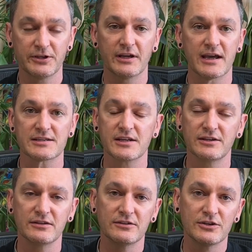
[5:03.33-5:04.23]
you guys
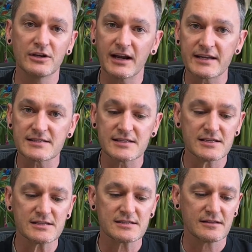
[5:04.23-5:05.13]
can utilize
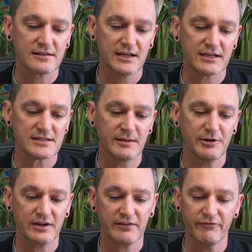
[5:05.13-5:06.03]
this the next
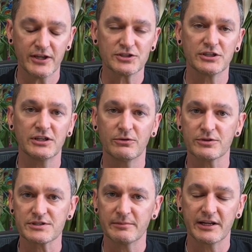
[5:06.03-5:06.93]
time you're at a convention
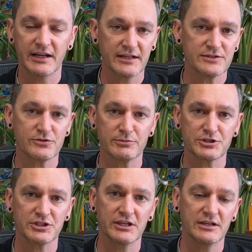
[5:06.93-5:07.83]
or somebody hands you a
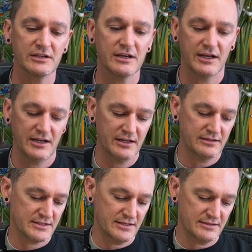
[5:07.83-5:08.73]
machine
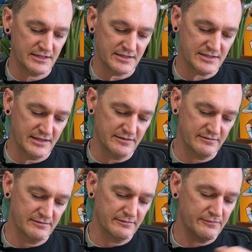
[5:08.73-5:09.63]
to test
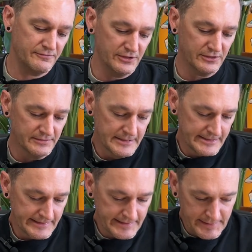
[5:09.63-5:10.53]
out and feel.
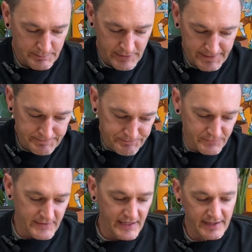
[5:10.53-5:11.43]
But
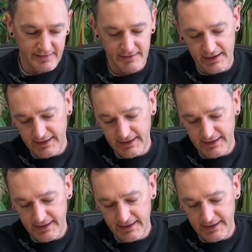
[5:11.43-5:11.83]
yeah,